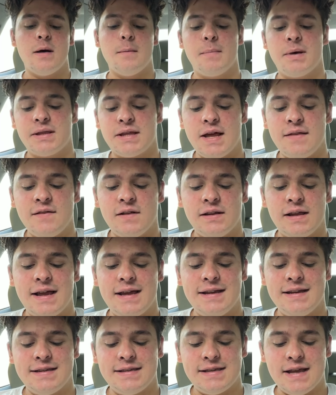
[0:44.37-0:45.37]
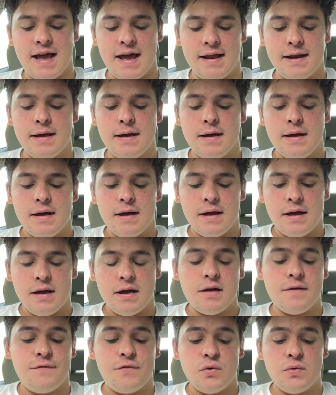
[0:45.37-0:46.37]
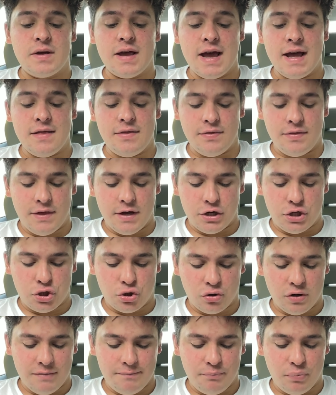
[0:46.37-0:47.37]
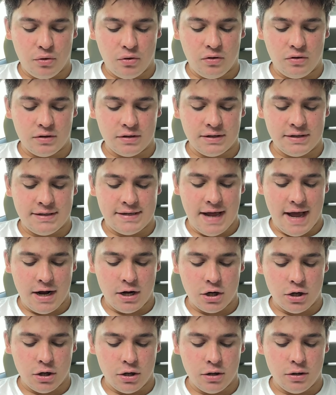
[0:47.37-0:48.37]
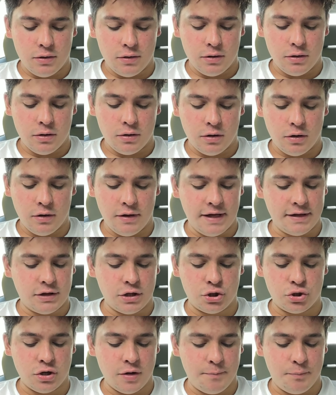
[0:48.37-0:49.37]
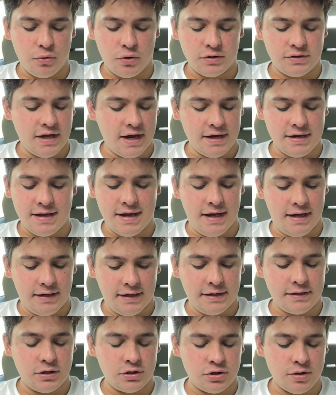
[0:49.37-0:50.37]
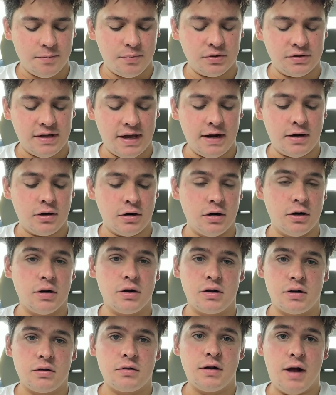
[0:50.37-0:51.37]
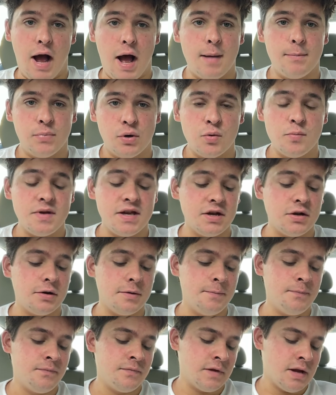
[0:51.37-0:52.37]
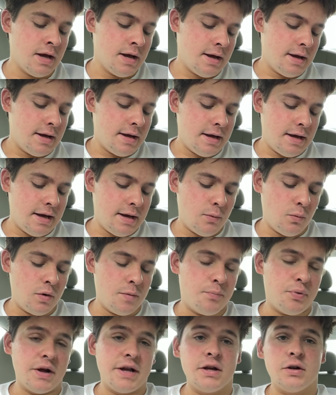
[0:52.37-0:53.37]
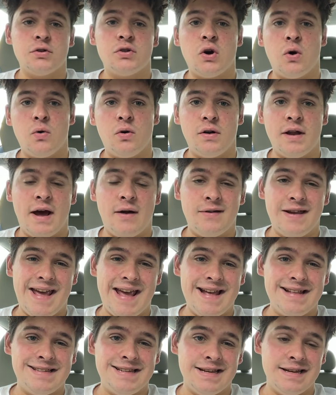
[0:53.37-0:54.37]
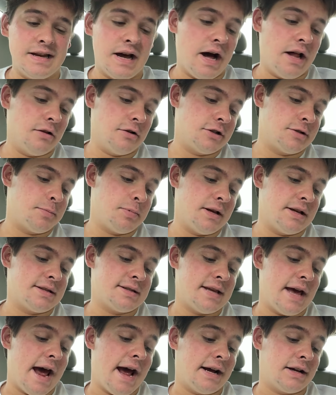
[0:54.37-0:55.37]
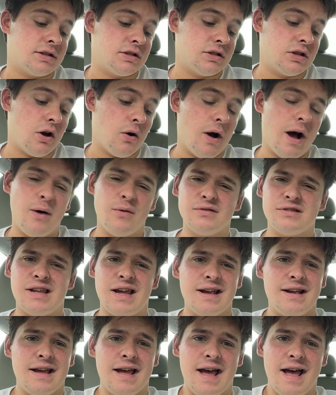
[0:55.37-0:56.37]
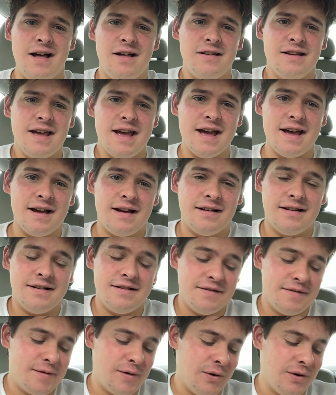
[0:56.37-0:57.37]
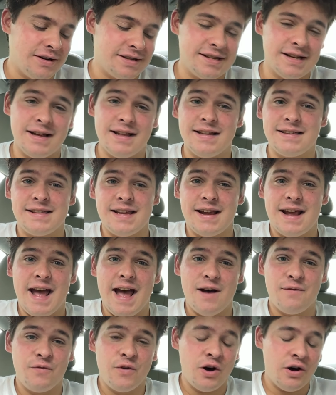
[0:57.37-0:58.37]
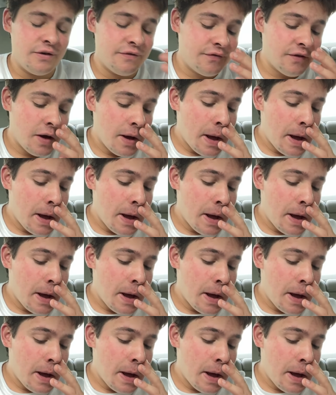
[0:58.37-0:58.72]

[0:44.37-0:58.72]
But then the lady said, if you get the triple decker, or like the triple deck, yeah, like the triple decker combo meal, it would bring your total down to $18 plus tax. So I was like, hell yeah, of course, that's like half off.